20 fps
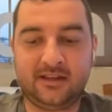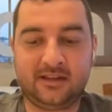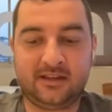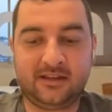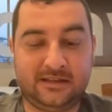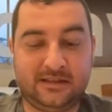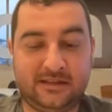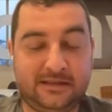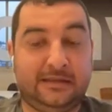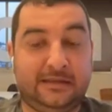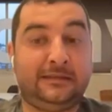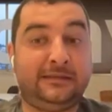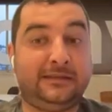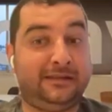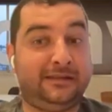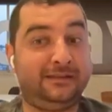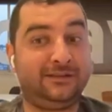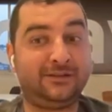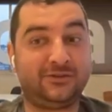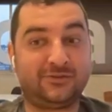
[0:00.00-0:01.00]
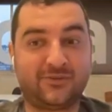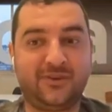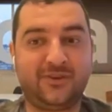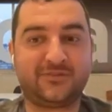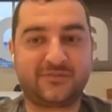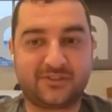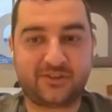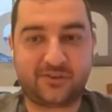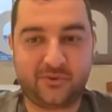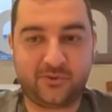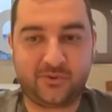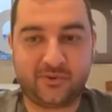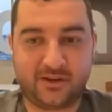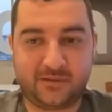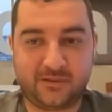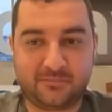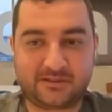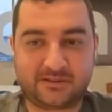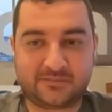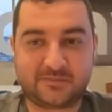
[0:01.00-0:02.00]
in the industry of
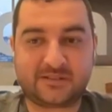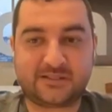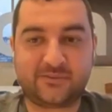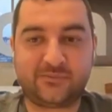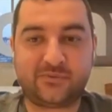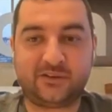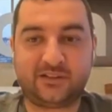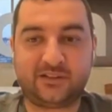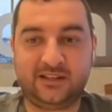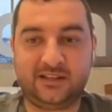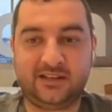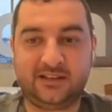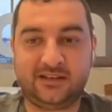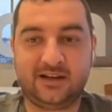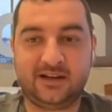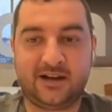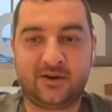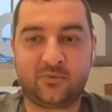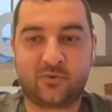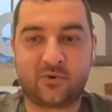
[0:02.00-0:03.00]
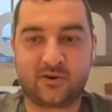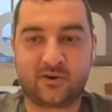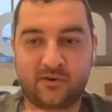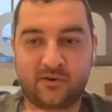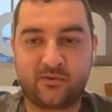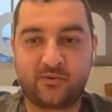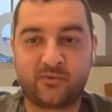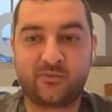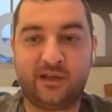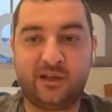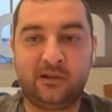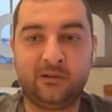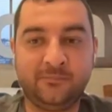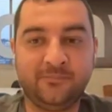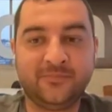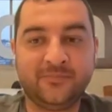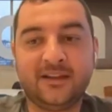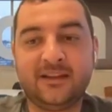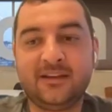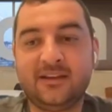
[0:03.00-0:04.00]
security, but specifically in our
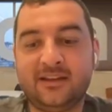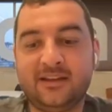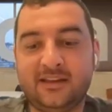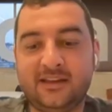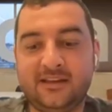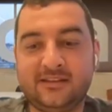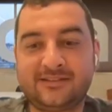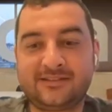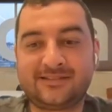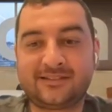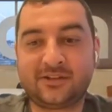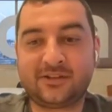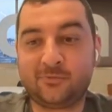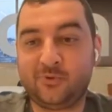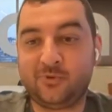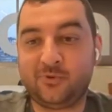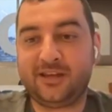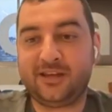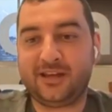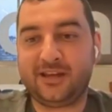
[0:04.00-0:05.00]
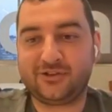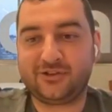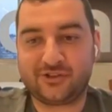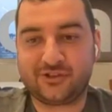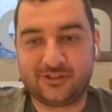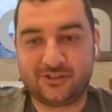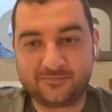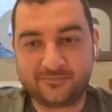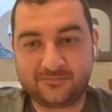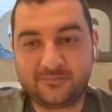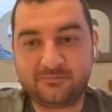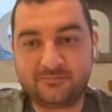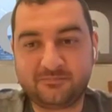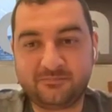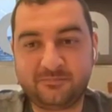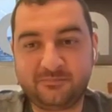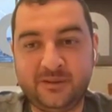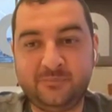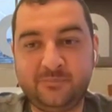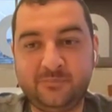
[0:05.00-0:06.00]
realm, is communication.
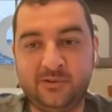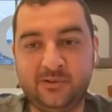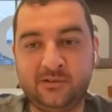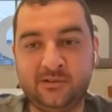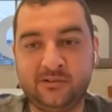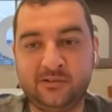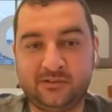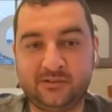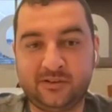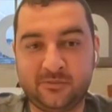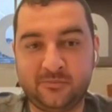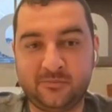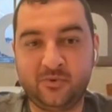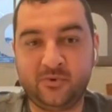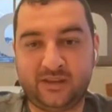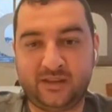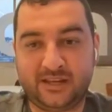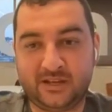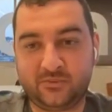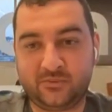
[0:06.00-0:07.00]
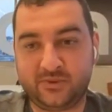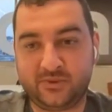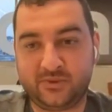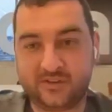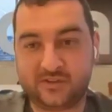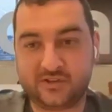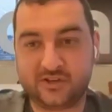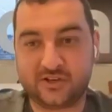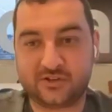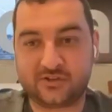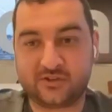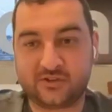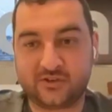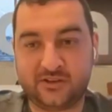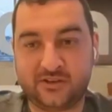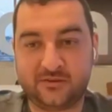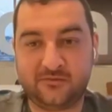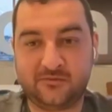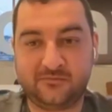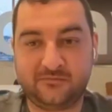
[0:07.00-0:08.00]
People communicate with each other
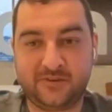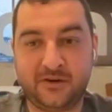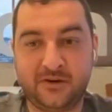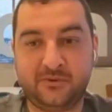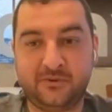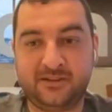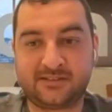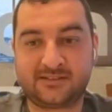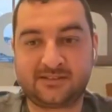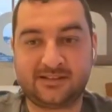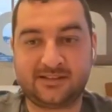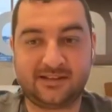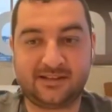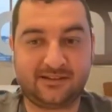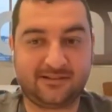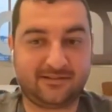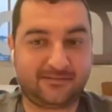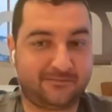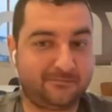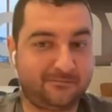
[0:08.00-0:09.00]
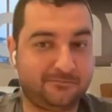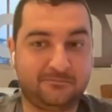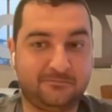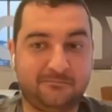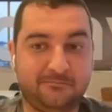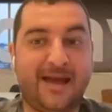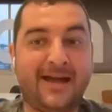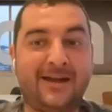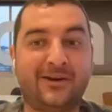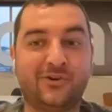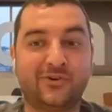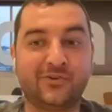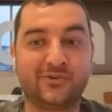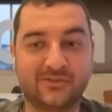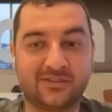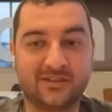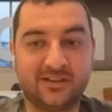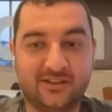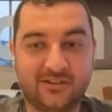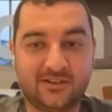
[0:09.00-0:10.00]
in various like
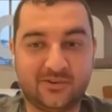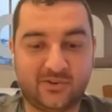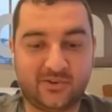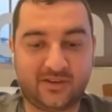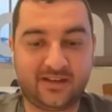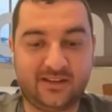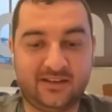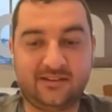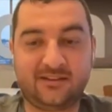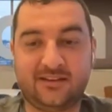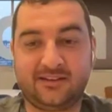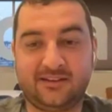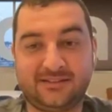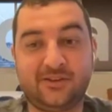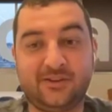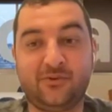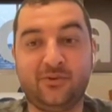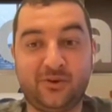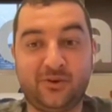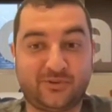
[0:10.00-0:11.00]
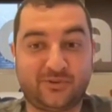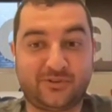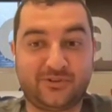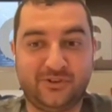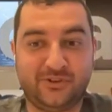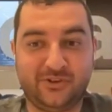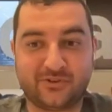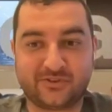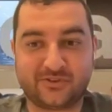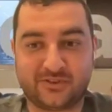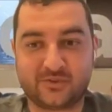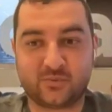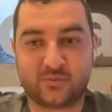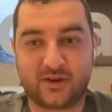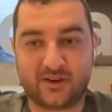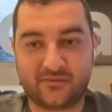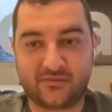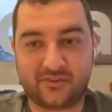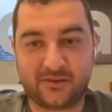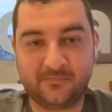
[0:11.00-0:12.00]
manners. Okay, security questionnaires is
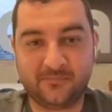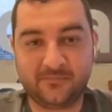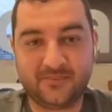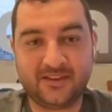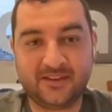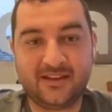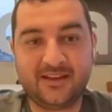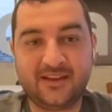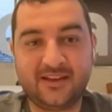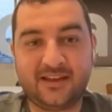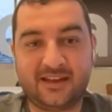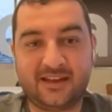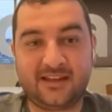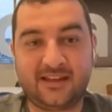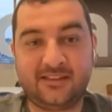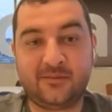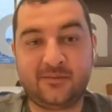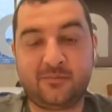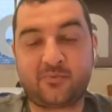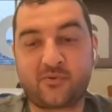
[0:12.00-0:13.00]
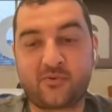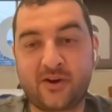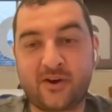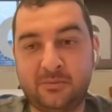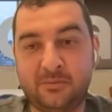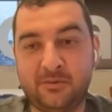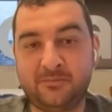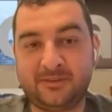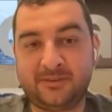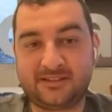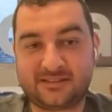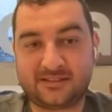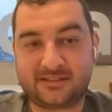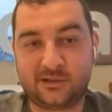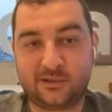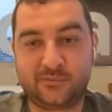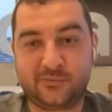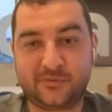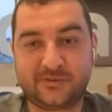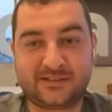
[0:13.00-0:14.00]
one of them, and the problem
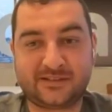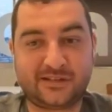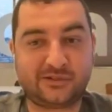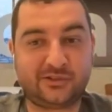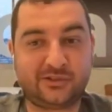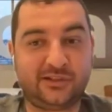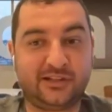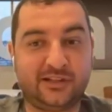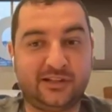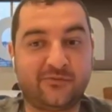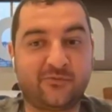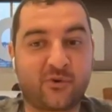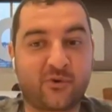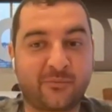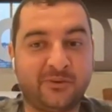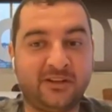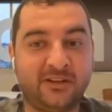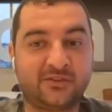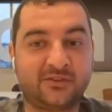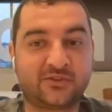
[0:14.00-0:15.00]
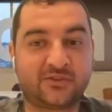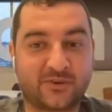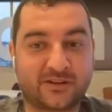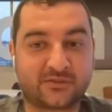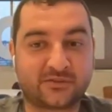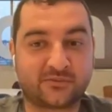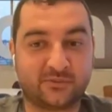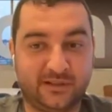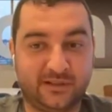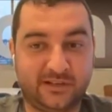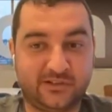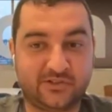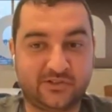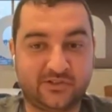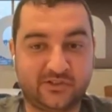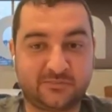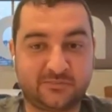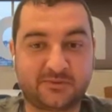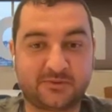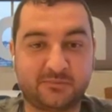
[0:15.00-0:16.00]
itself is actually like forming trust
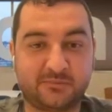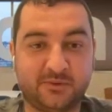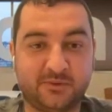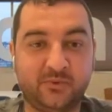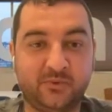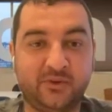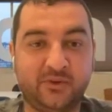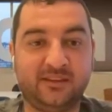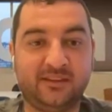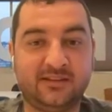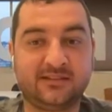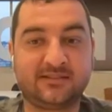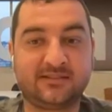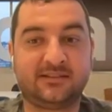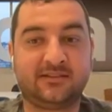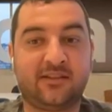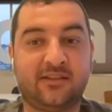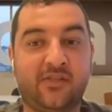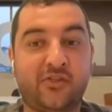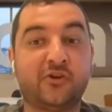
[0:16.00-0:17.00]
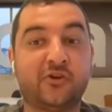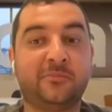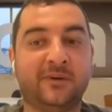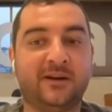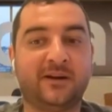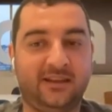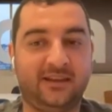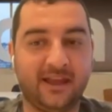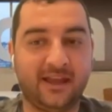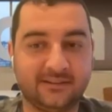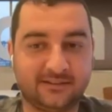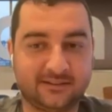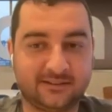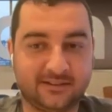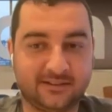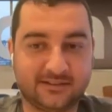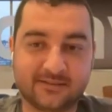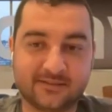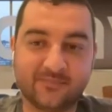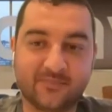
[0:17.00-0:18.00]
relationships between these third-party
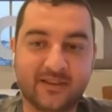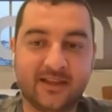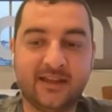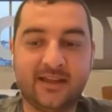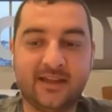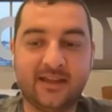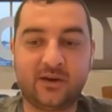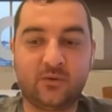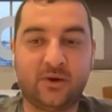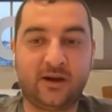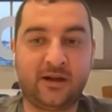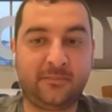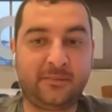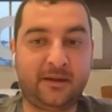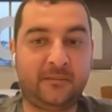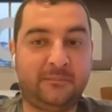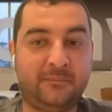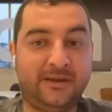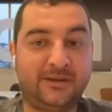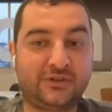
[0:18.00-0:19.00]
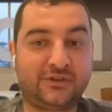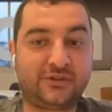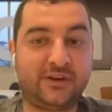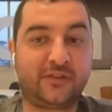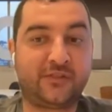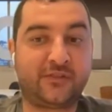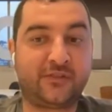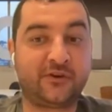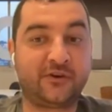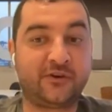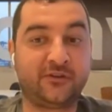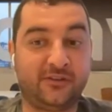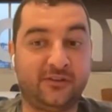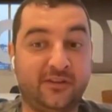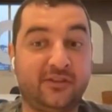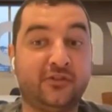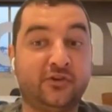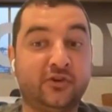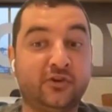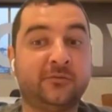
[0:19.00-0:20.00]
entities. And why am I mentioning
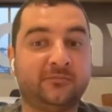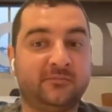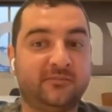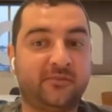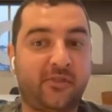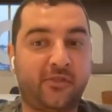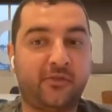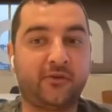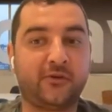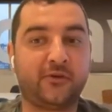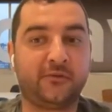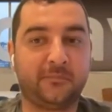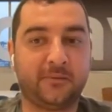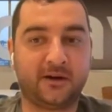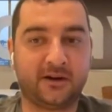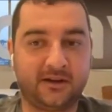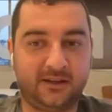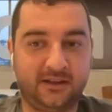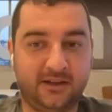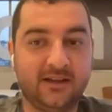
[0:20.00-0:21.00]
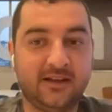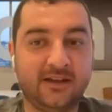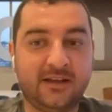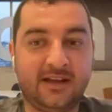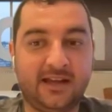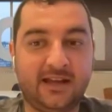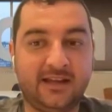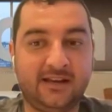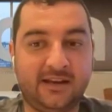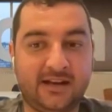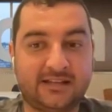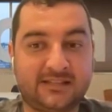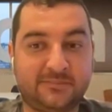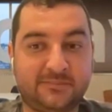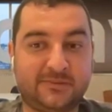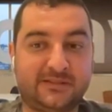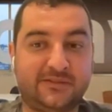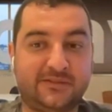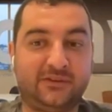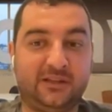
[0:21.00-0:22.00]
the term third party and not
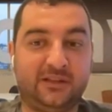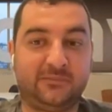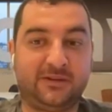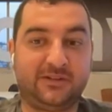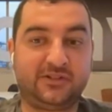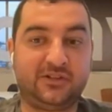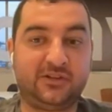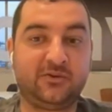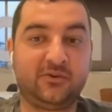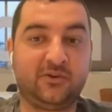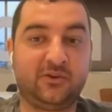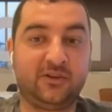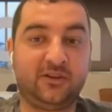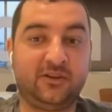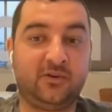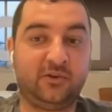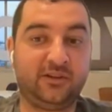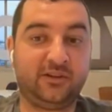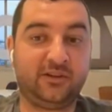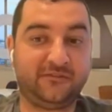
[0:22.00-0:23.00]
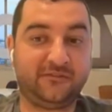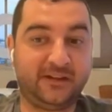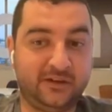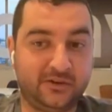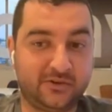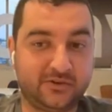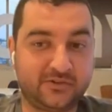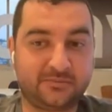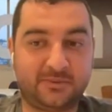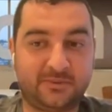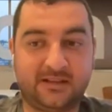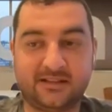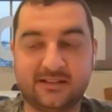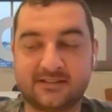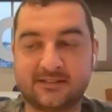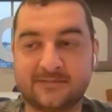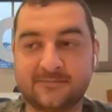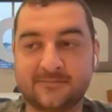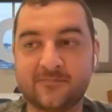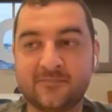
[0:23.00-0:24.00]
specifically mentioning only vendors?
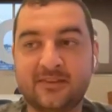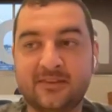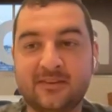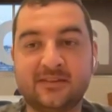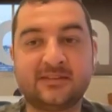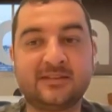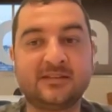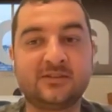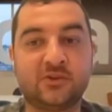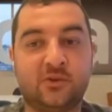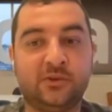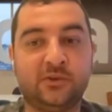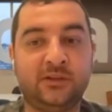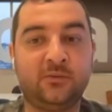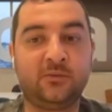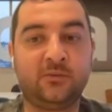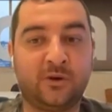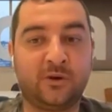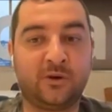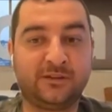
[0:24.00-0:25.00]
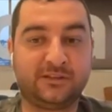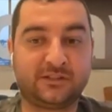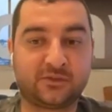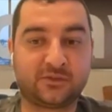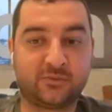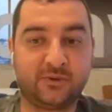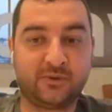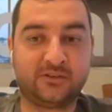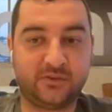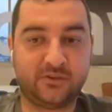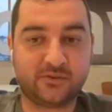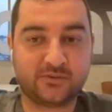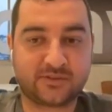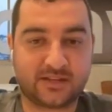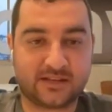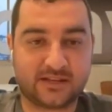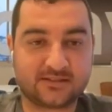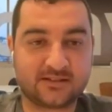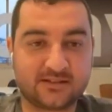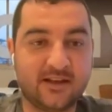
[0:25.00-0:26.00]
Because this is only one discrete
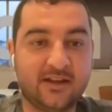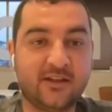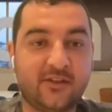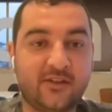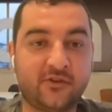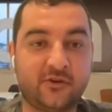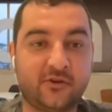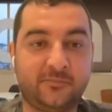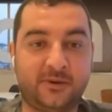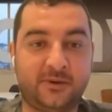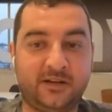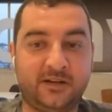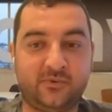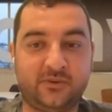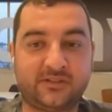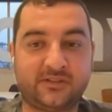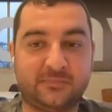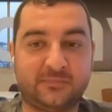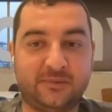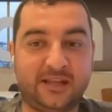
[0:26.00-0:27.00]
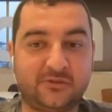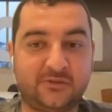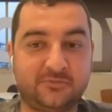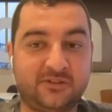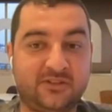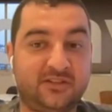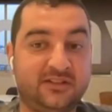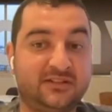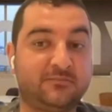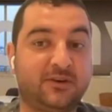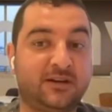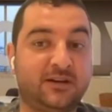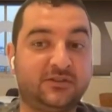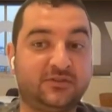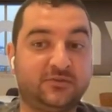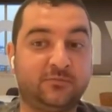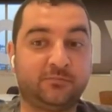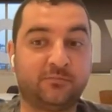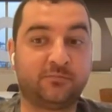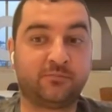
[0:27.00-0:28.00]
use case. Third-party risk management is
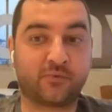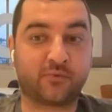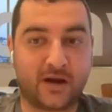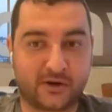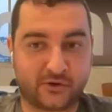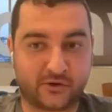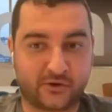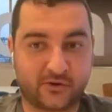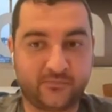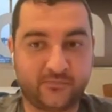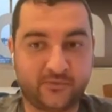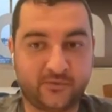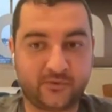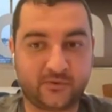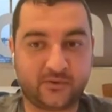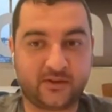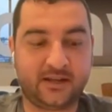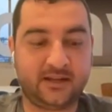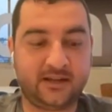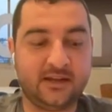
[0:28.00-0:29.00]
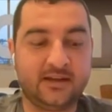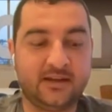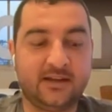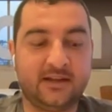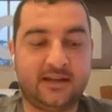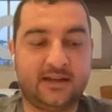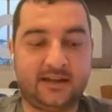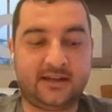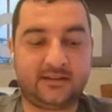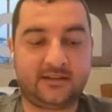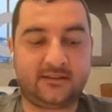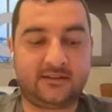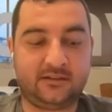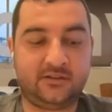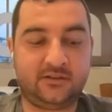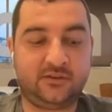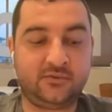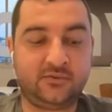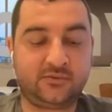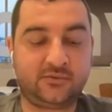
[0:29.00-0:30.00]
much broader. Okay,
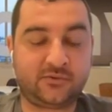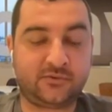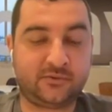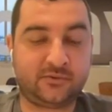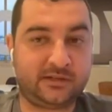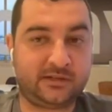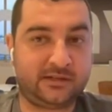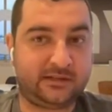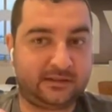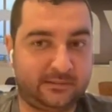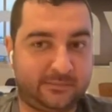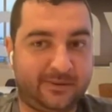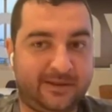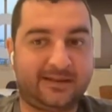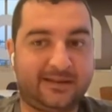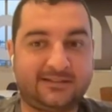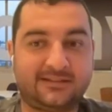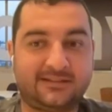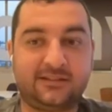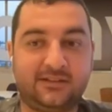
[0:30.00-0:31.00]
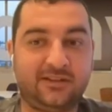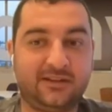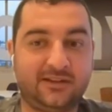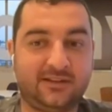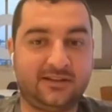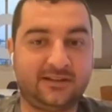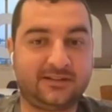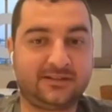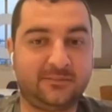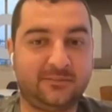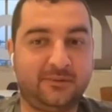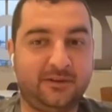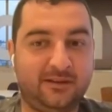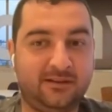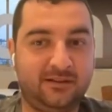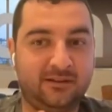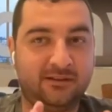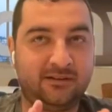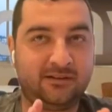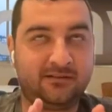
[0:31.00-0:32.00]
and usually in the past it has to
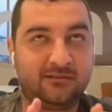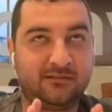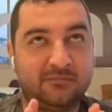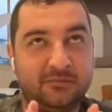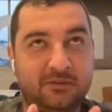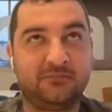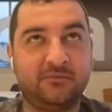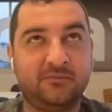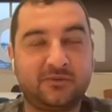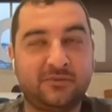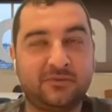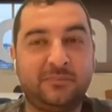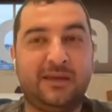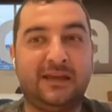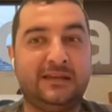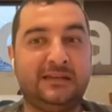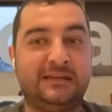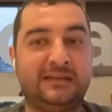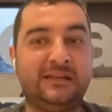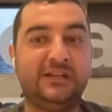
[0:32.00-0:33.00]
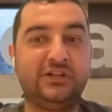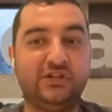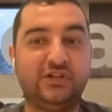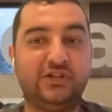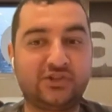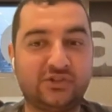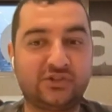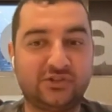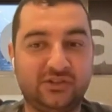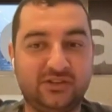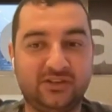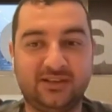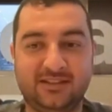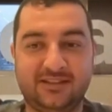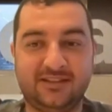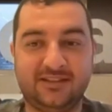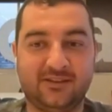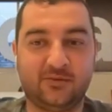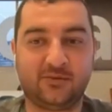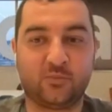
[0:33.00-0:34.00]
be it used to be a niche
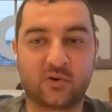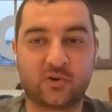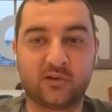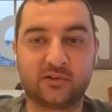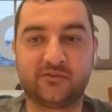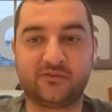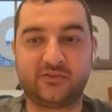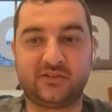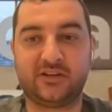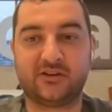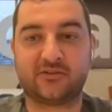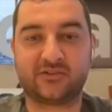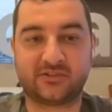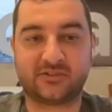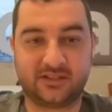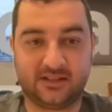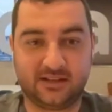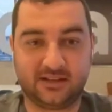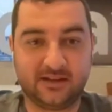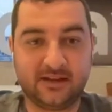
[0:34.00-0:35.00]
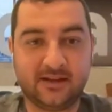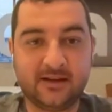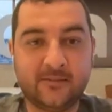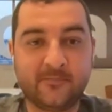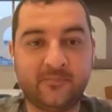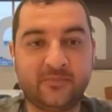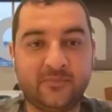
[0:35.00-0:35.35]
in the world of GRC,